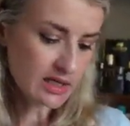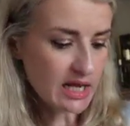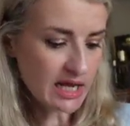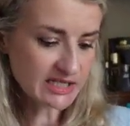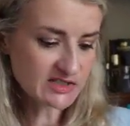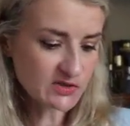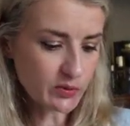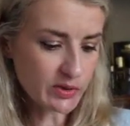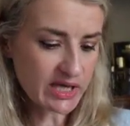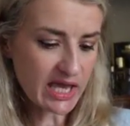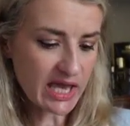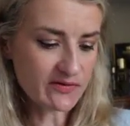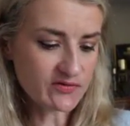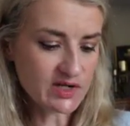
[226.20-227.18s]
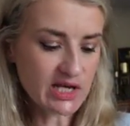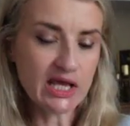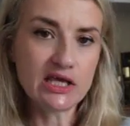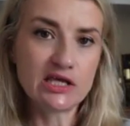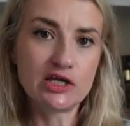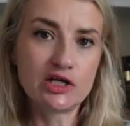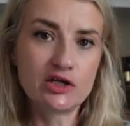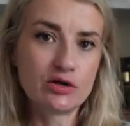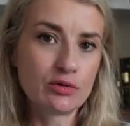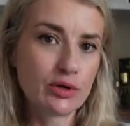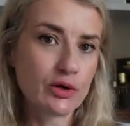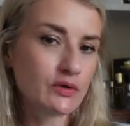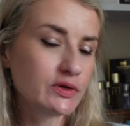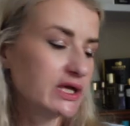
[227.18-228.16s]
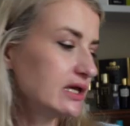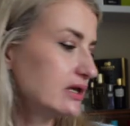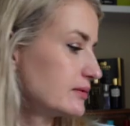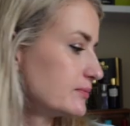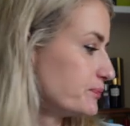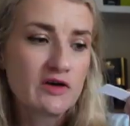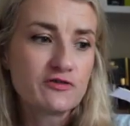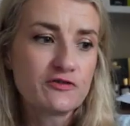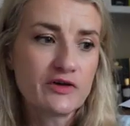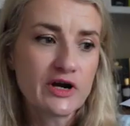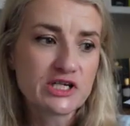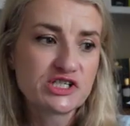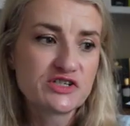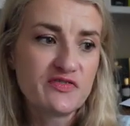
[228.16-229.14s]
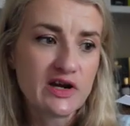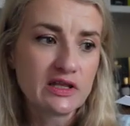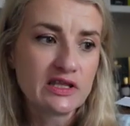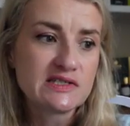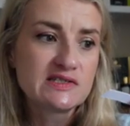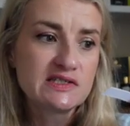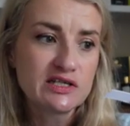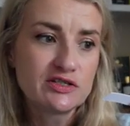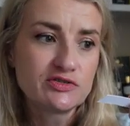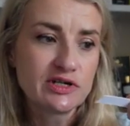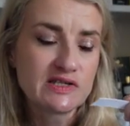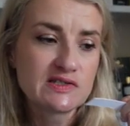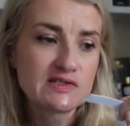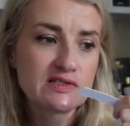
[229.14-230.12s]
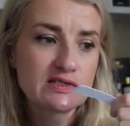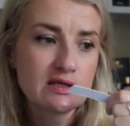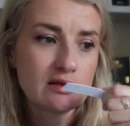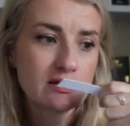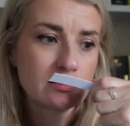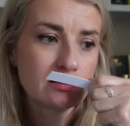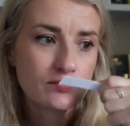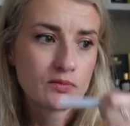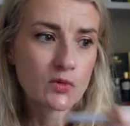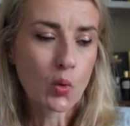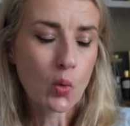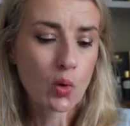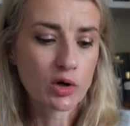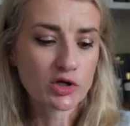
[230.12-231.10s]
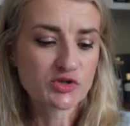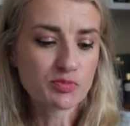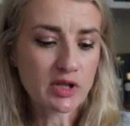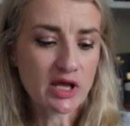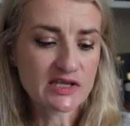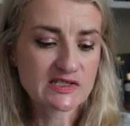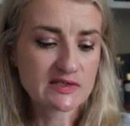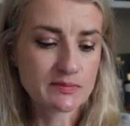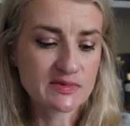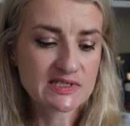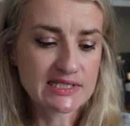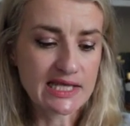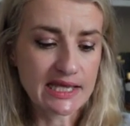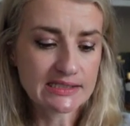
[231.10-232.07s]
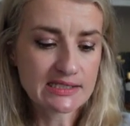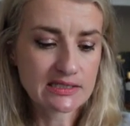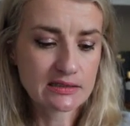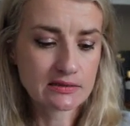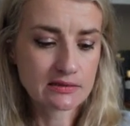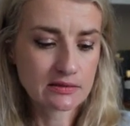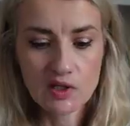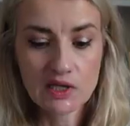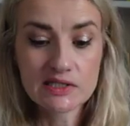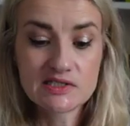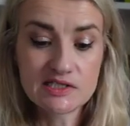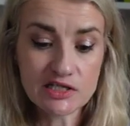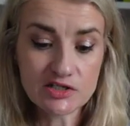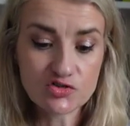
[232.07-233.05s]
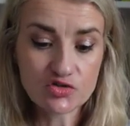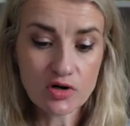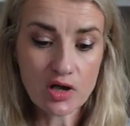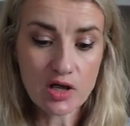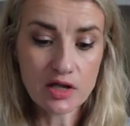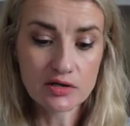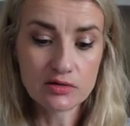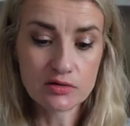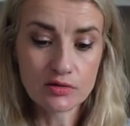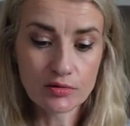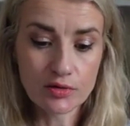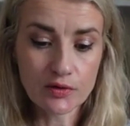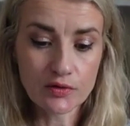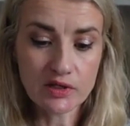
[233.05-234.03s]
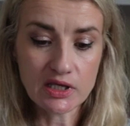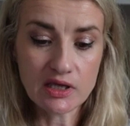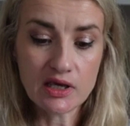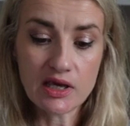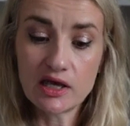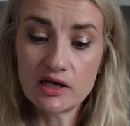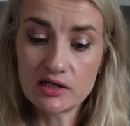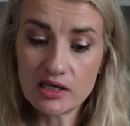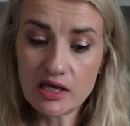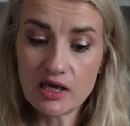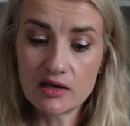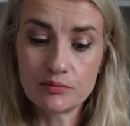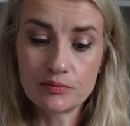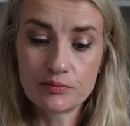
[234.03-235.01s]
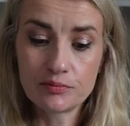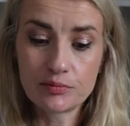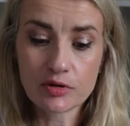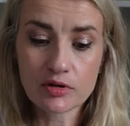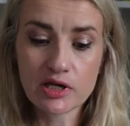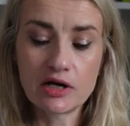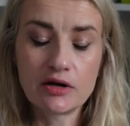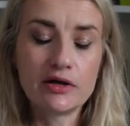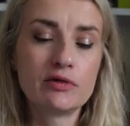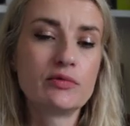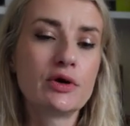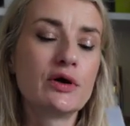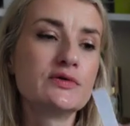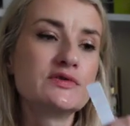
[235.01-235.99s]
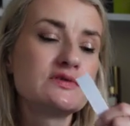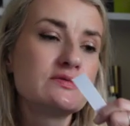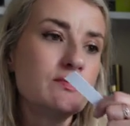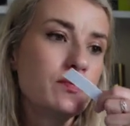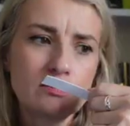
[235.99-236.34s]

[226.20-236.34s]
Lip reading: Next we have Naked Neroli, a fresh, fairly citrus orange blossom scent. Citron, neroli, and again, Bulgarian rose.